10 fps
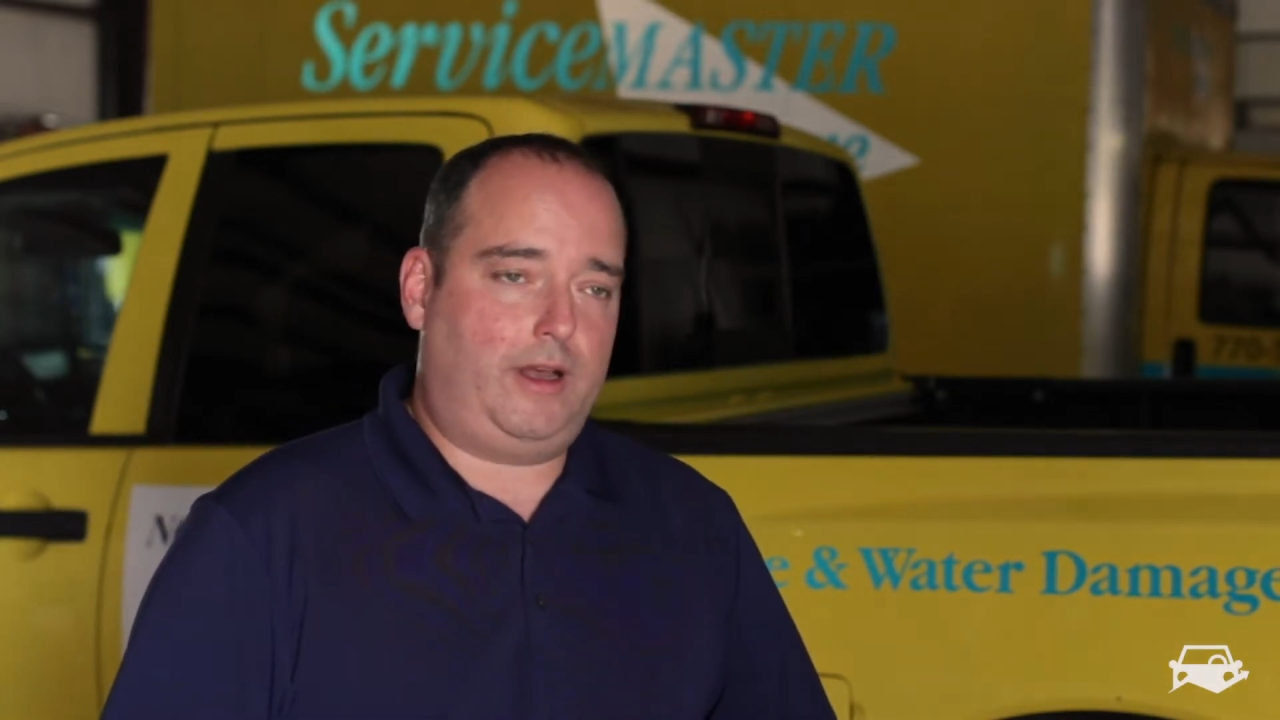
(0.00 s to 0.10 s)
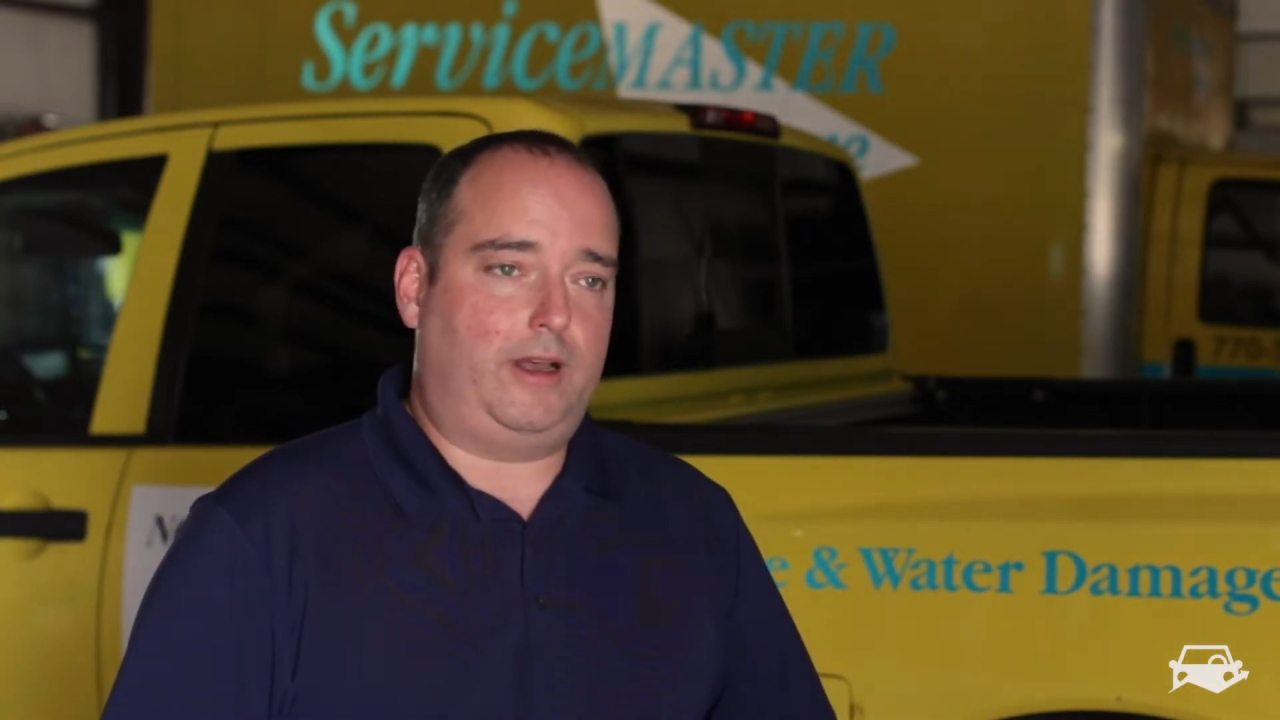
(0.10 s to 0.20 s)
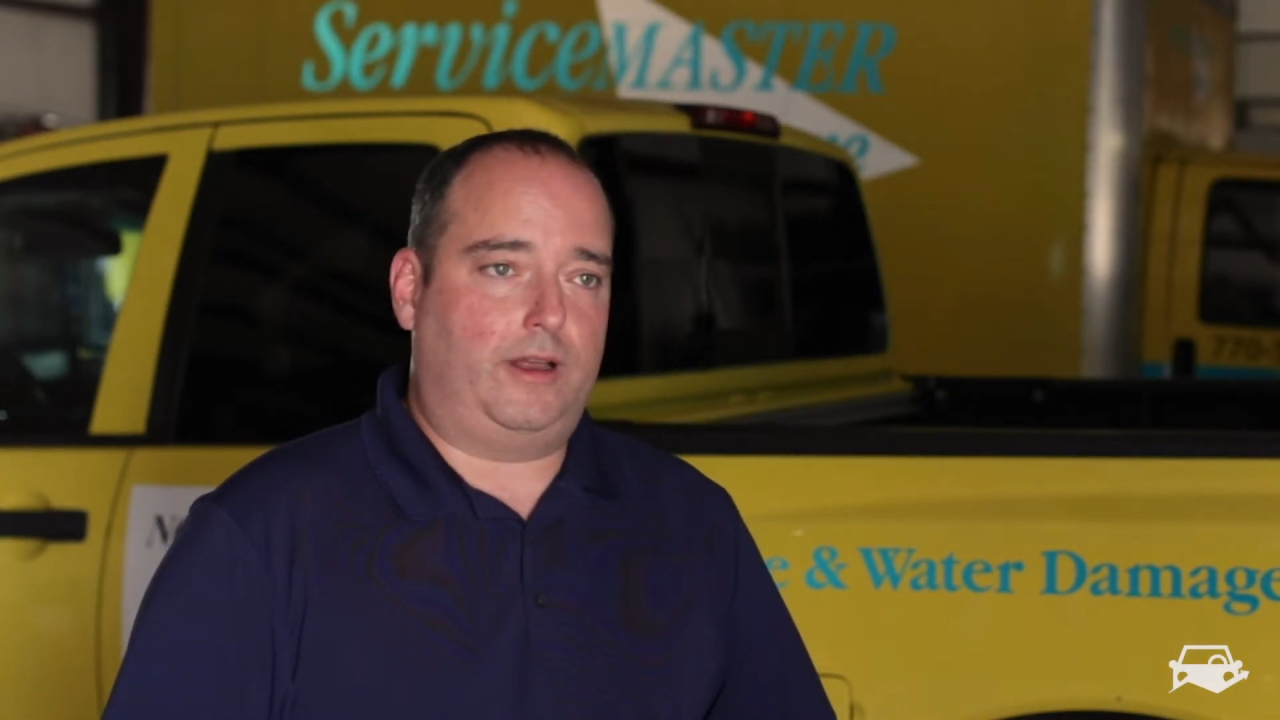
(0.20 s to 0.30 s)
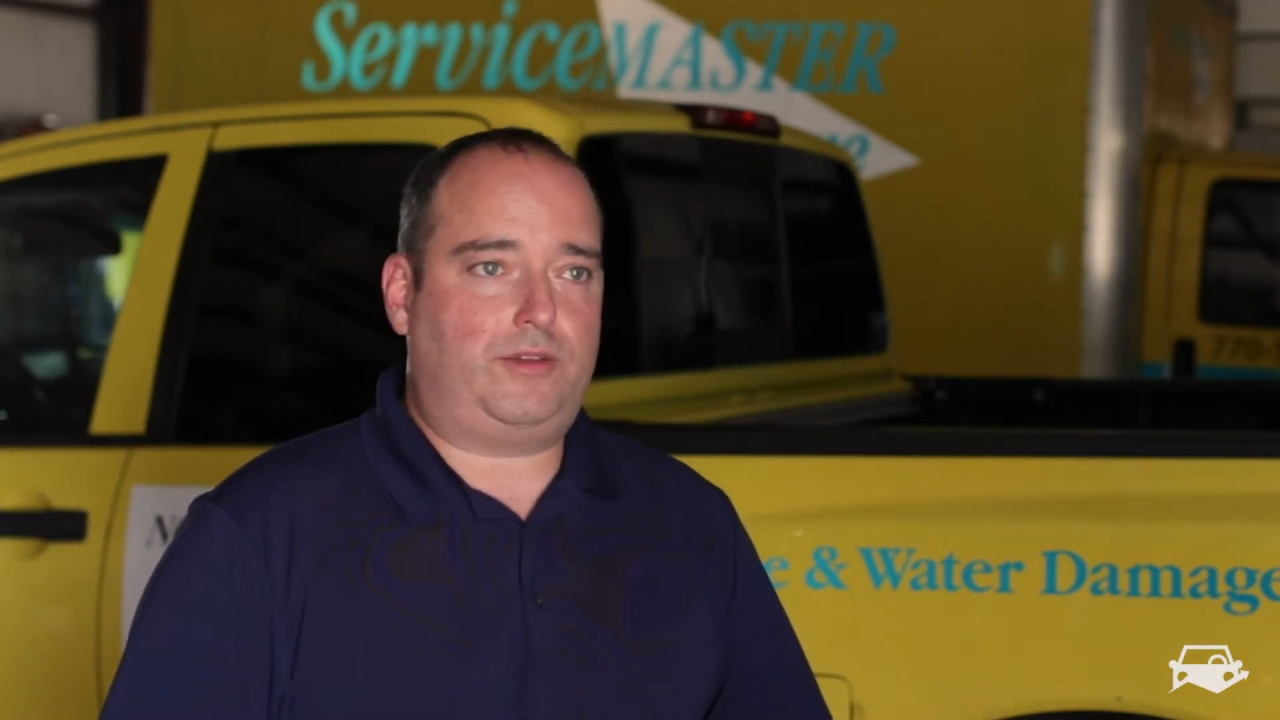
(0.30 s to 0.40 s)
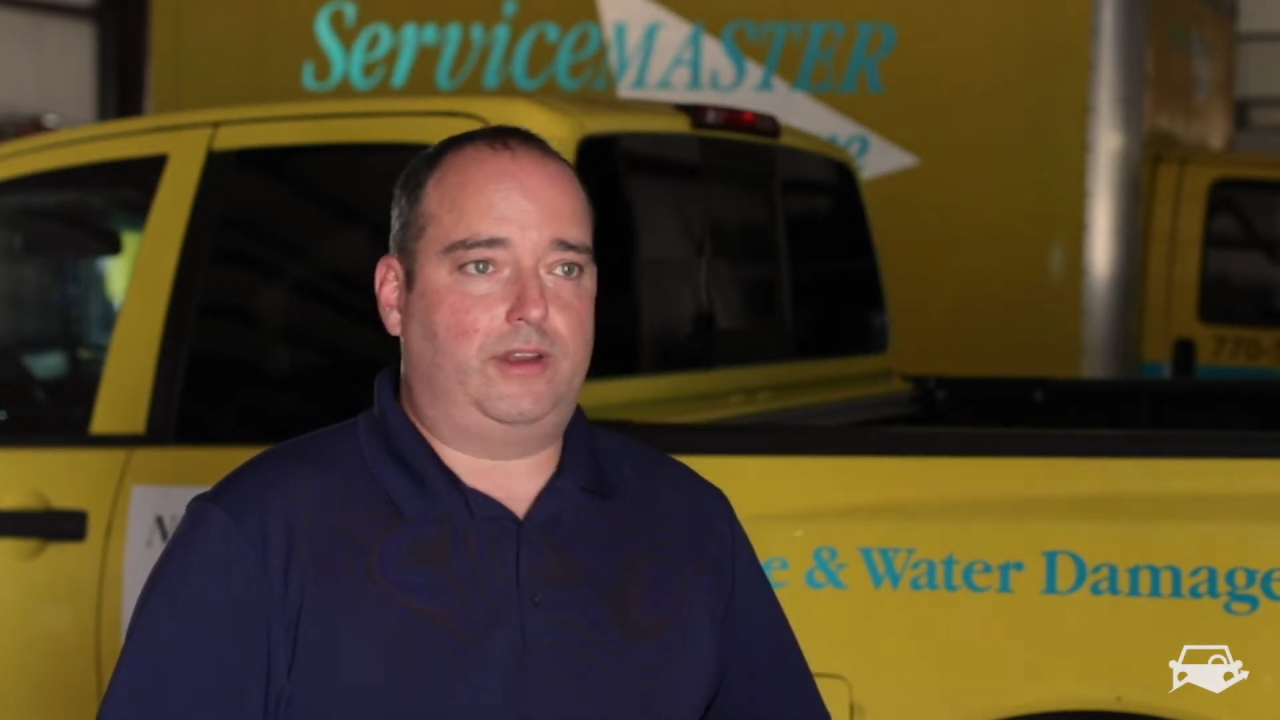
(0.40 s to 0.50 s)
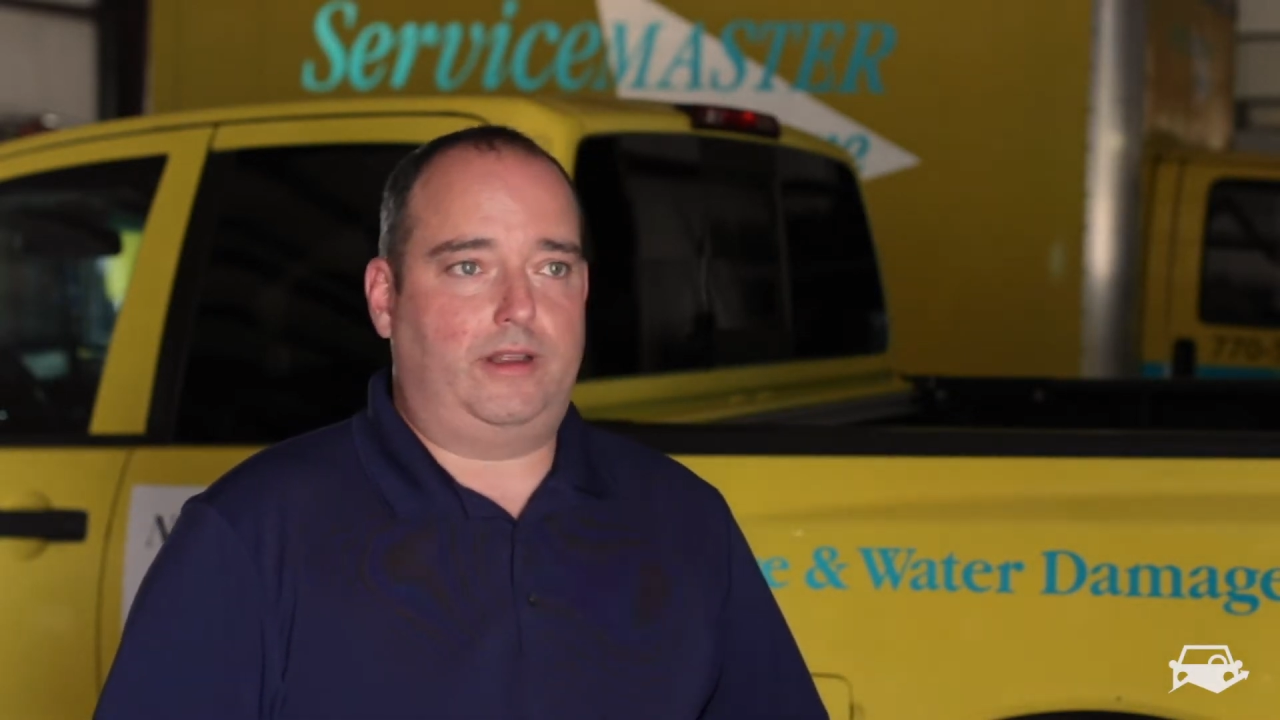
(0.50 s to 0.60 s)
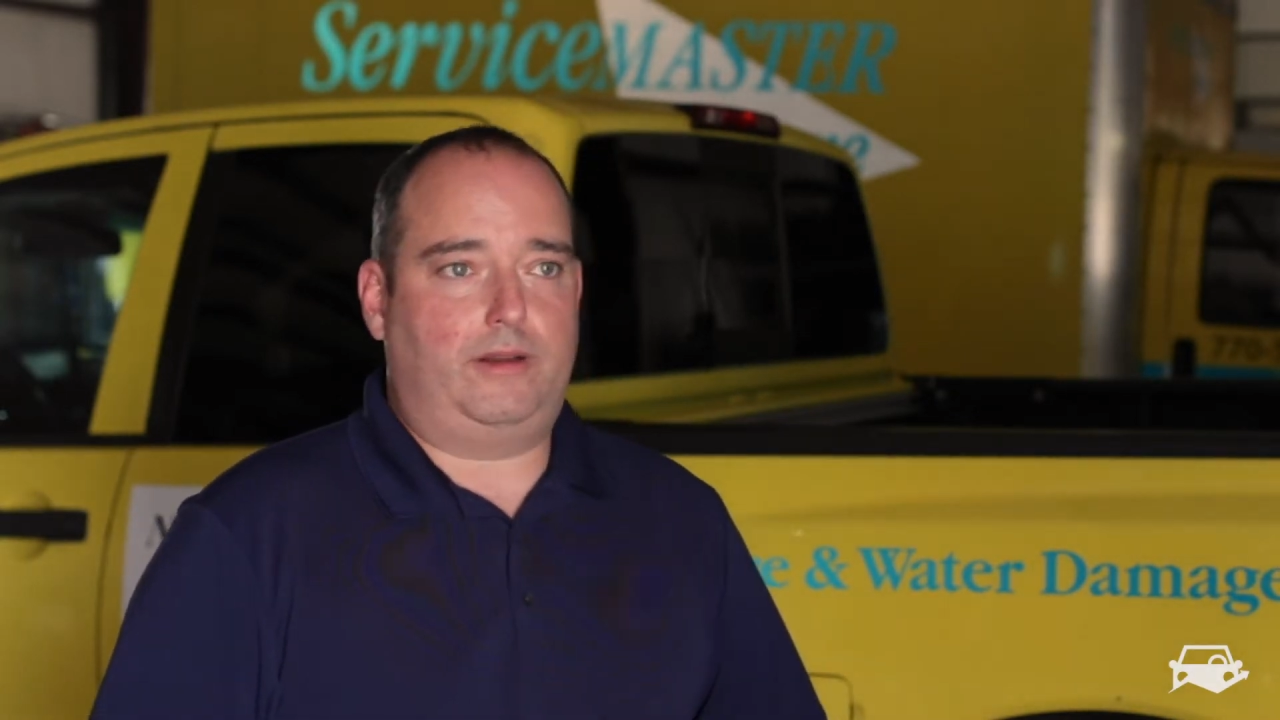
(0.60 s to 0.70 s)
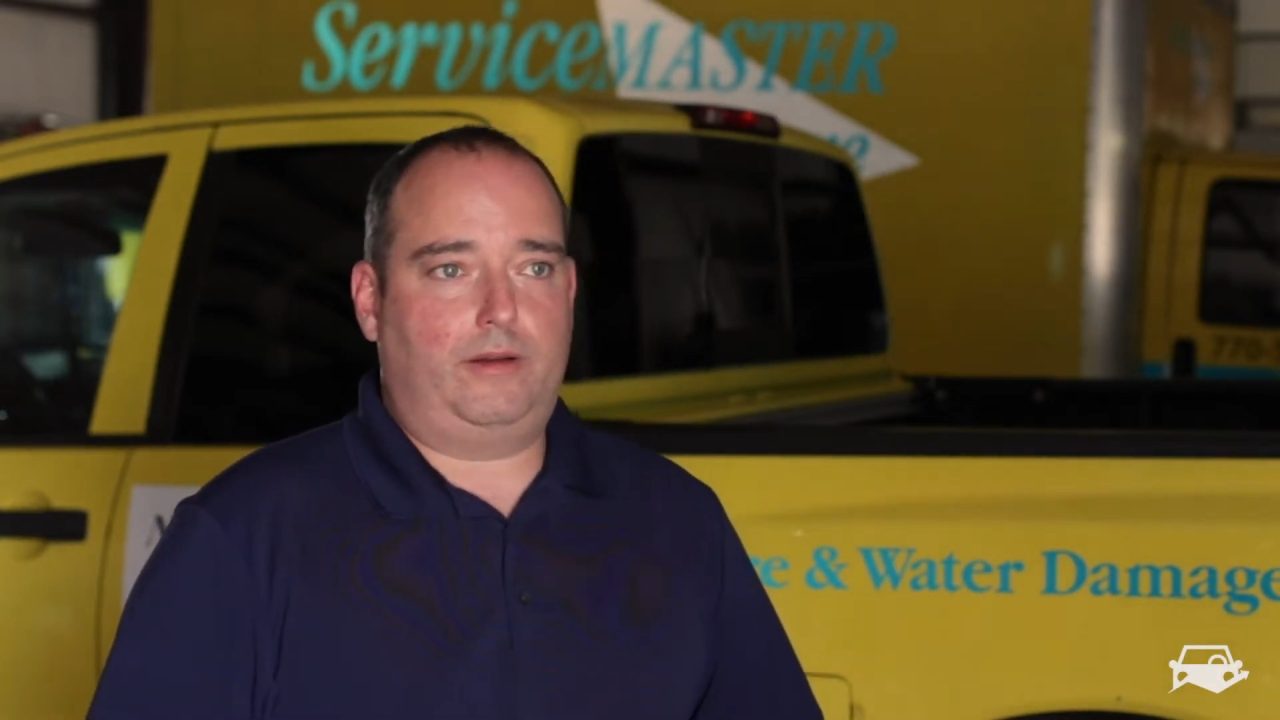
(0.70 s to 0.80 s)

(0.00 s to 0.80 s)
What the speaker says: us, and that